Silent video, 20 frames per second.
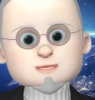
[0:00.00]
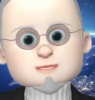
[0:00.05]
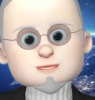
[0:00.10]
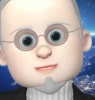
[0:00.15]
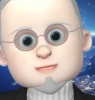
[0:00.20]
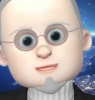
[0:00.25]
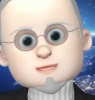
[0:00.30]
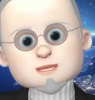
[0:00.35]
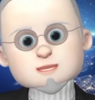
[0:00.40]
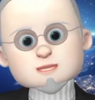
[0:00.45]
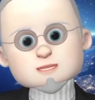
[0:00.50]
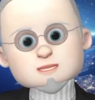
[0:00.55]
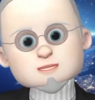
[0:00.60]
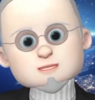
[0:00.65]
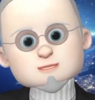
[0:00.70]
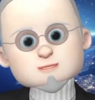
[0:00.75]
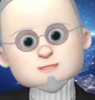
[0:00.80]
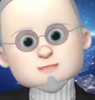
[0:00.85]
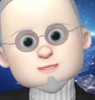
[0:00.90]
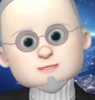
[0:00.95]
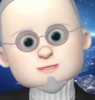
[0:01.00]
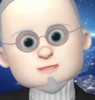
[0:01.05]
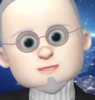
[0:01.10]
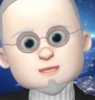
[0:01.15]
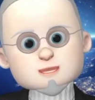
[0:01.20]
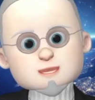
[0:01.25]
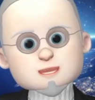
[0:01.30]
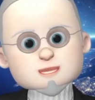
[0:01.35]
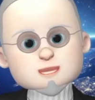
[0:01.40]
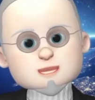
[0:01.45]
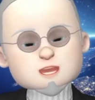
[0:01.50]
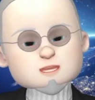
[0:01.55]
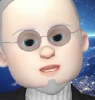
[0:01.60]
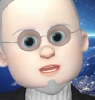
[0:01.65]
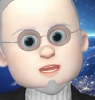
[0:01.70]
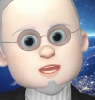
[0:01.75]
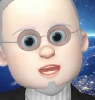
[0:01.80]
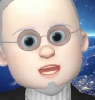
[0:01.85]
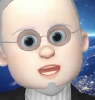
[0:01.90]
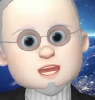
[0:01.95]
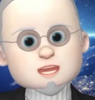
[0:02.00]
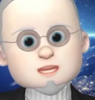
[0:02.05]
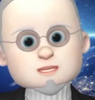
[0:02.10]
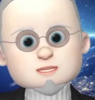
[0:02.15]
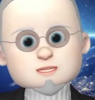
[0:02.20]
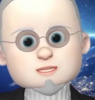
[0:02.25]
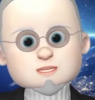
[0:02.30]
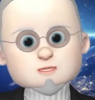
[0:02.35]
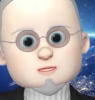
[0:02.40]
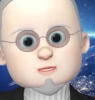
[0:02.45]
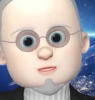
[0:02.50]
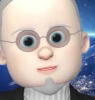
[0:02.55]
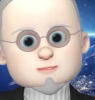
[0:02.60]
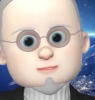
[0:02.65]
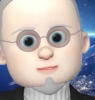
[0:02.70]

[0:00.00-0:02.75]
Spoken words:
you know, an hour and a half of